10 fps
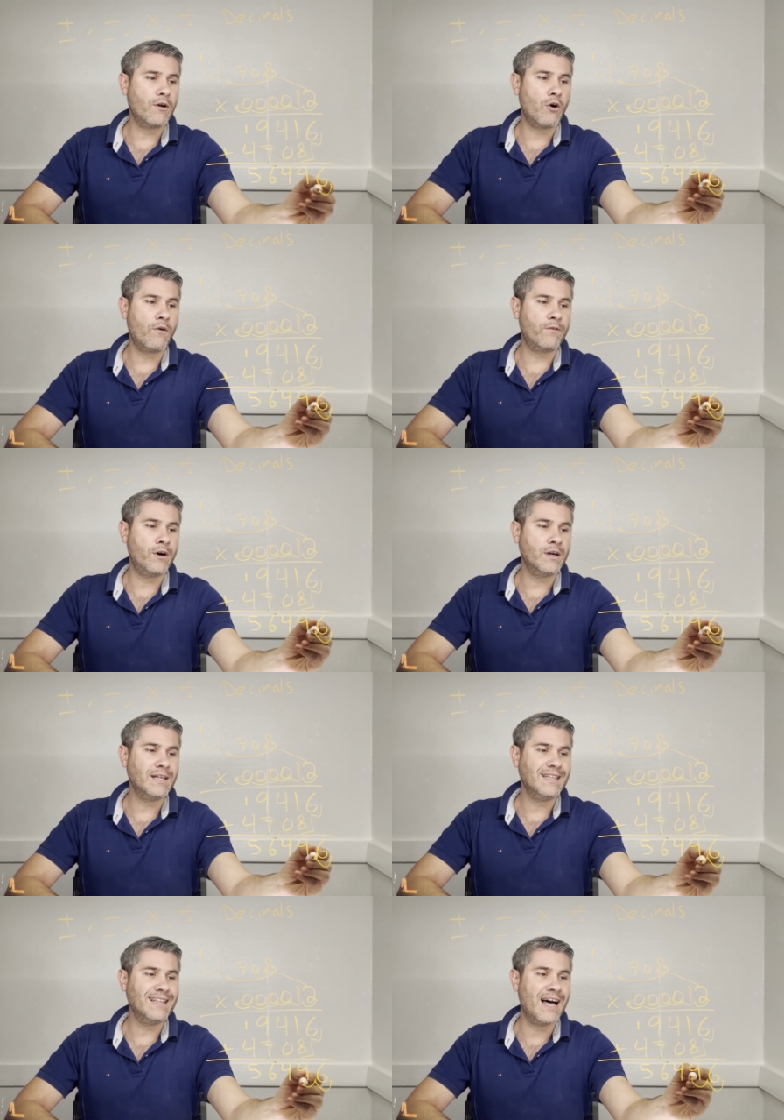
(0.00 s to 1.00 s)

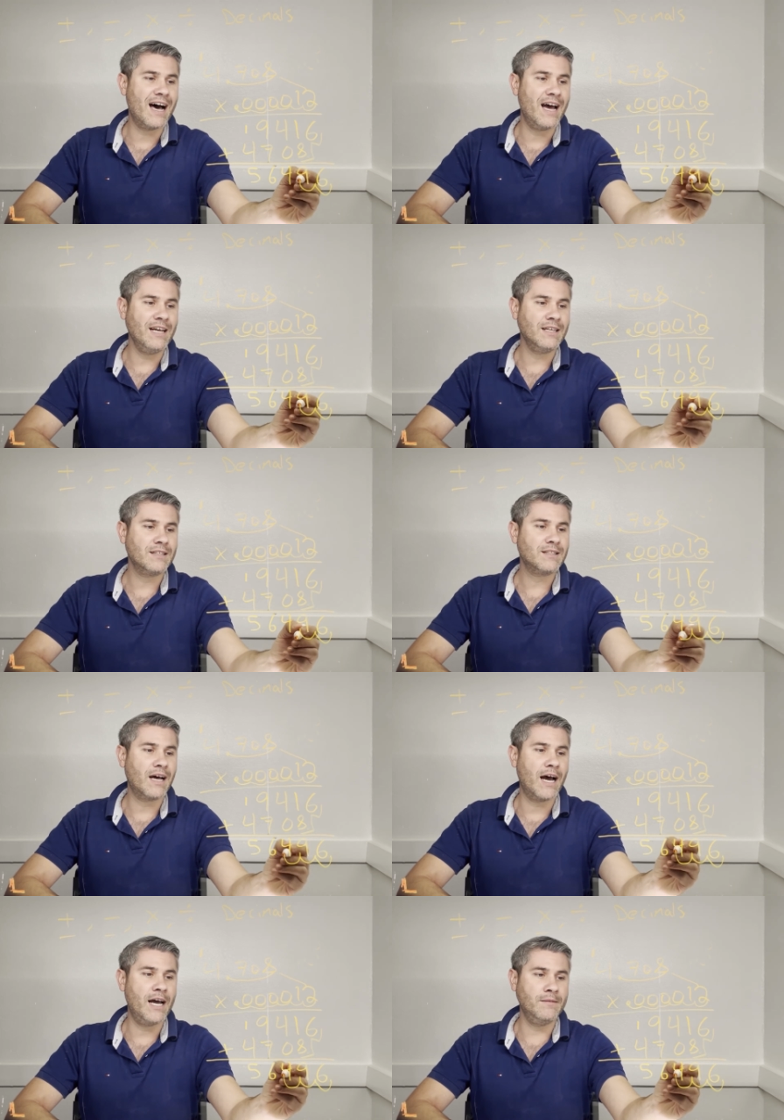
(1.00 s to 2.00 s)
over 9
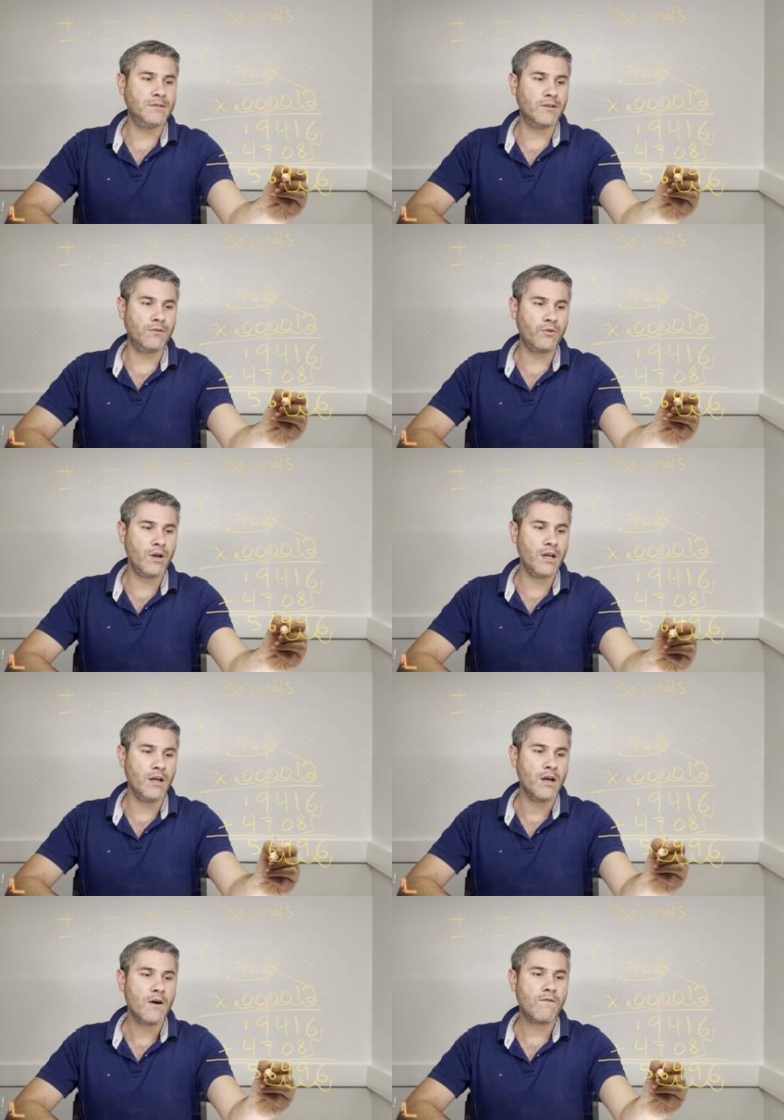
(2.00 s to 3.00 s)
times. So
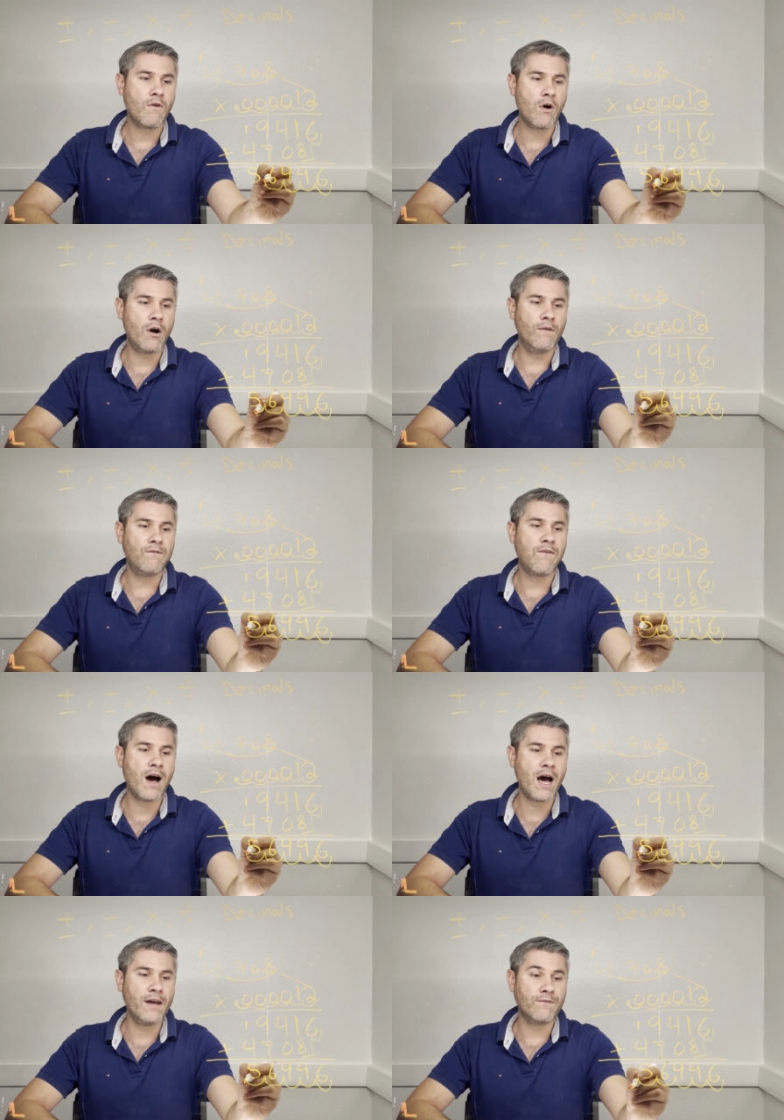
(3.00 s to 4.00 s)
3, 4,
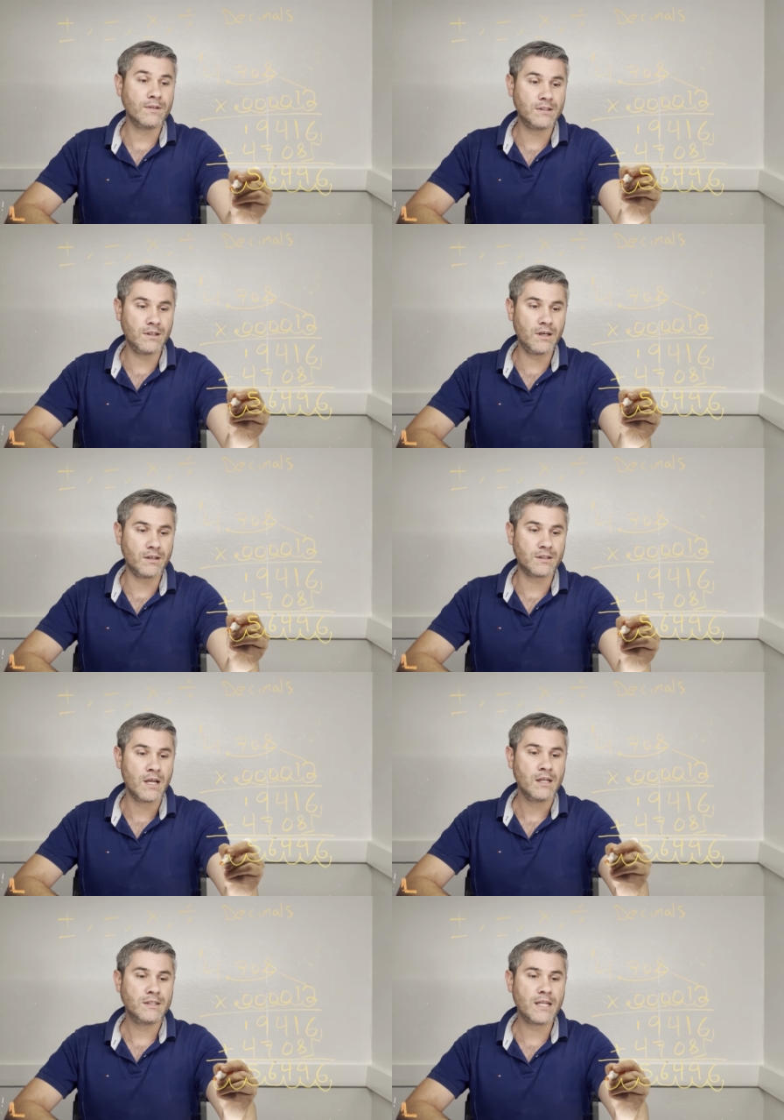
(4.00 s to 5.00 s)
5, 6,
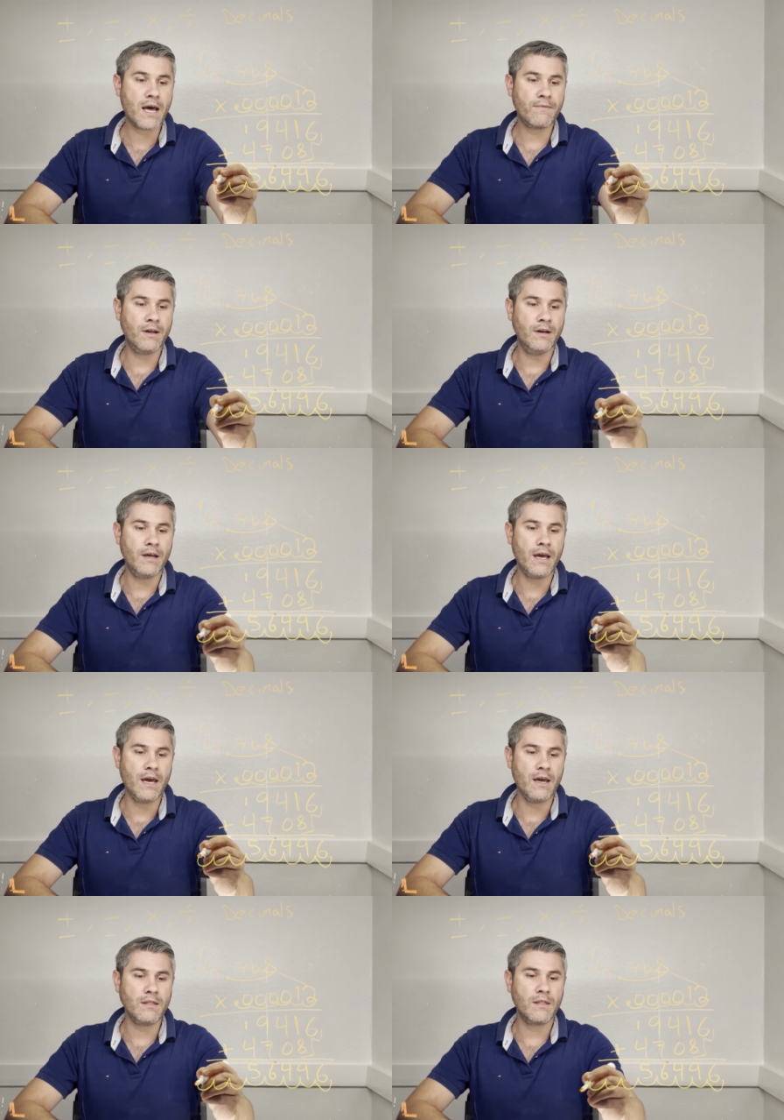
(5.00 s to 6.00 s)
7,
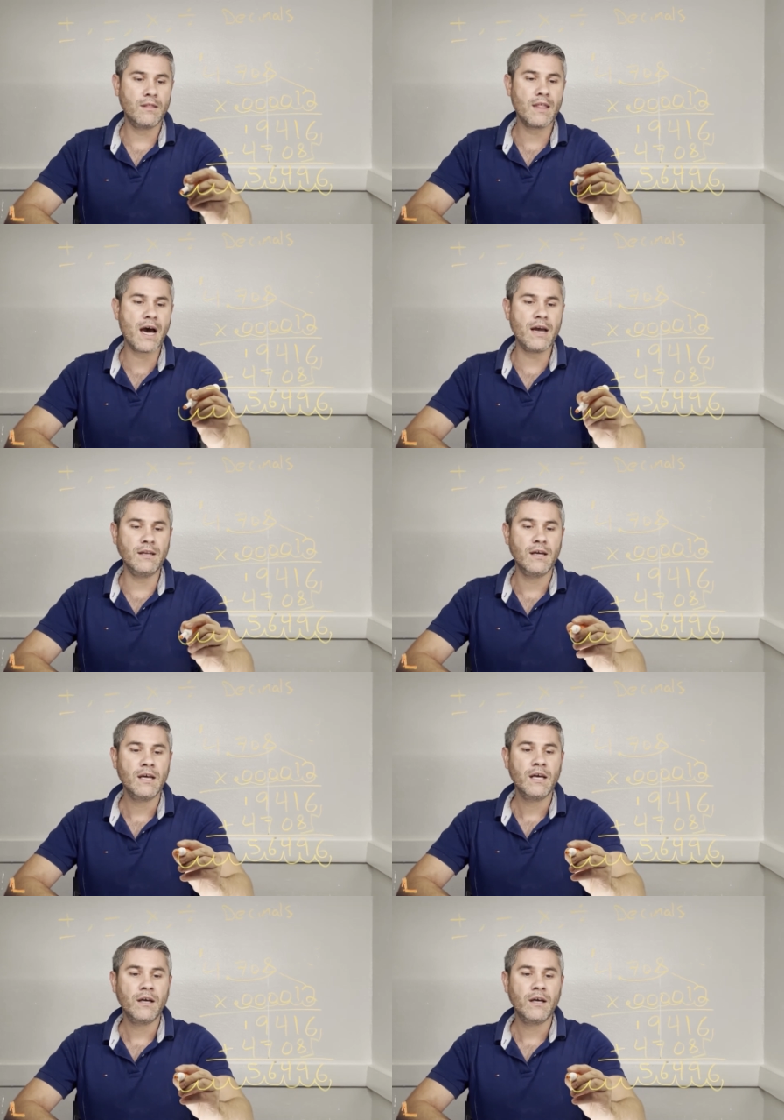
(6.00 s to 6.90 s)
8, 9.